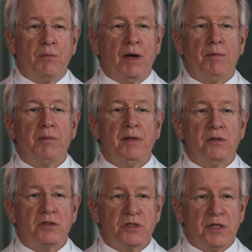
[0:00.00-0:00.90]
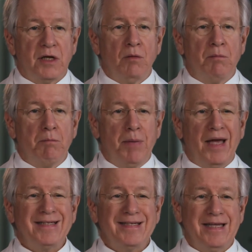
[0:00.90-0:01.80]
probably the single
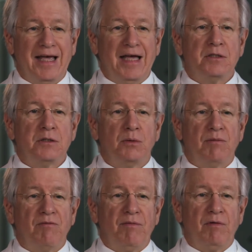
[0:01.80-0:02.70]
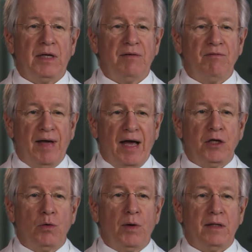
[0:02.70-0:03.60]
best test to
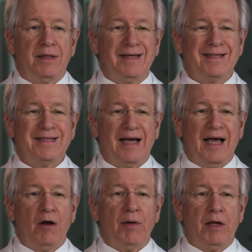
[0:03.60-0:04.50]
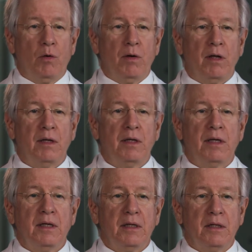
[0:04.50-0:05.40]
evaluate the entire aorta
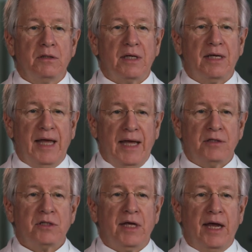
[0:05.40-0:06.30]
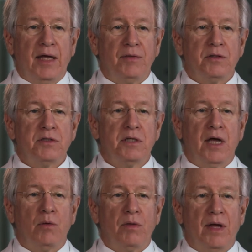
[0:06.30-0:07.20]
is a CAT scan that's
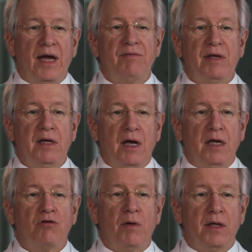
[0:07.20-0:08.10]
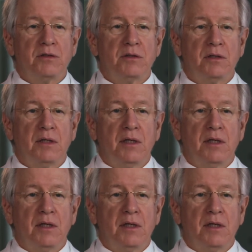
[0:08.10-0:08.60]
done with IV contrast.